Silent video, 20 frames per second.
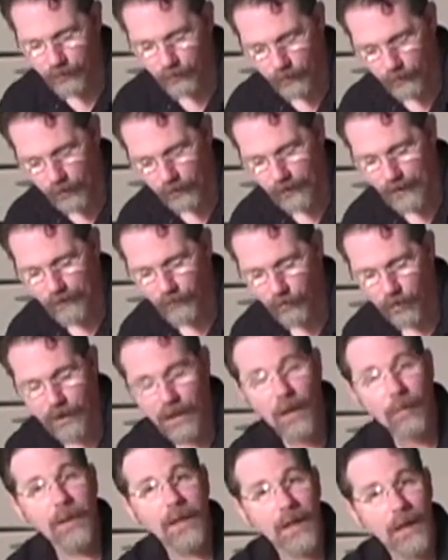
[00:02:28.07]
the level
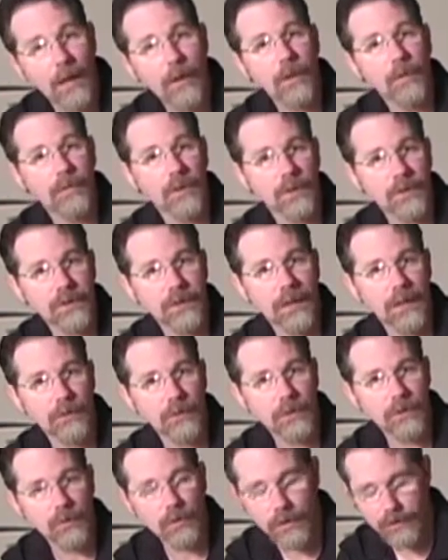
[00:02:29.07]
coming out of your sound
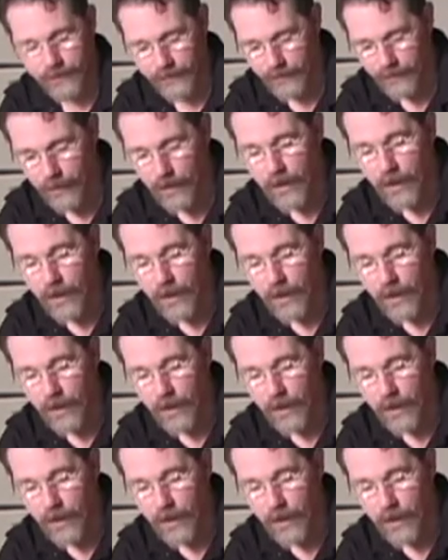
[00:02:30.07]
source